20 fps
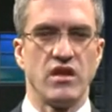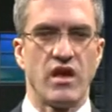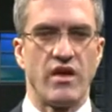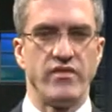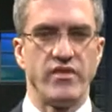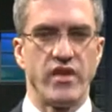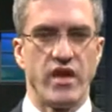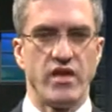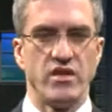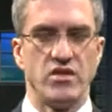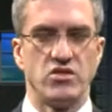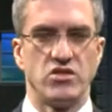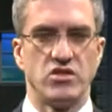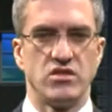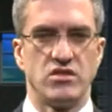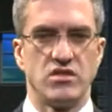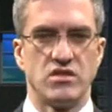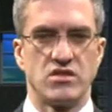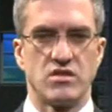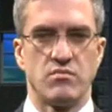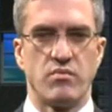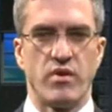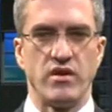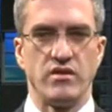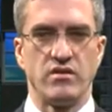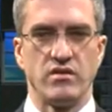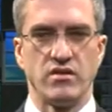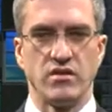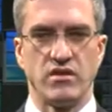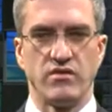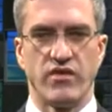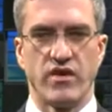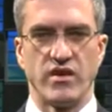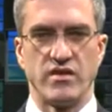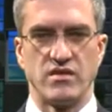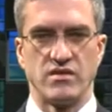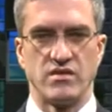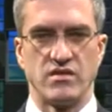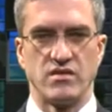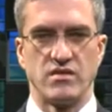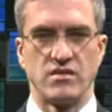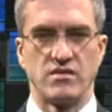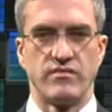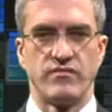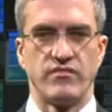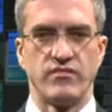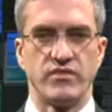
and energy dissipating devices.